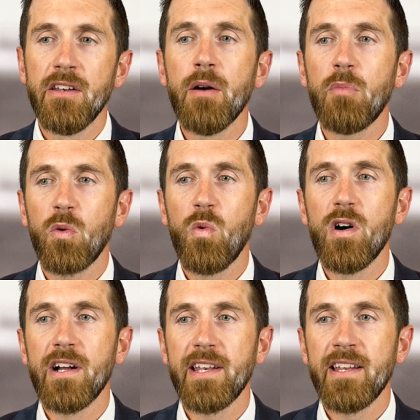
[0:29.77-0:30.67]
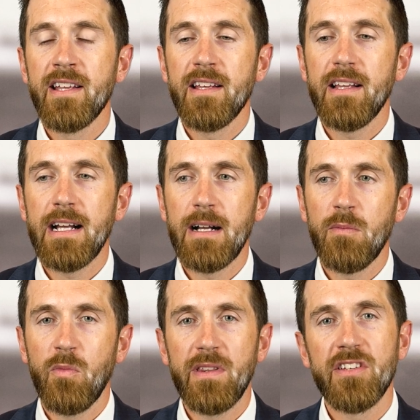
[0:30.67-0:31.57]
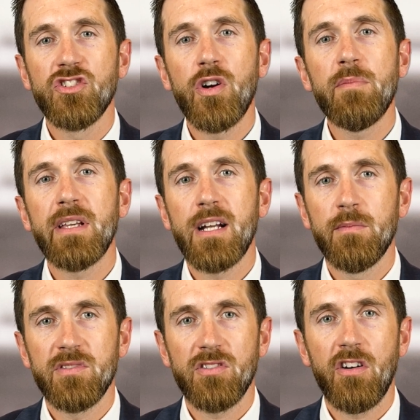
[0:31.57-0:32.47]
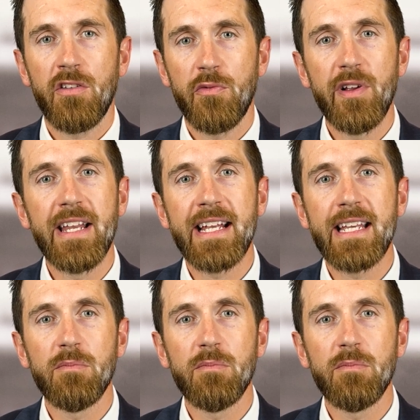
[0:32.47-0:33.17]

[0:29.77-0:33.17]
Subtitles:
number one, when the joint becomes arthritic,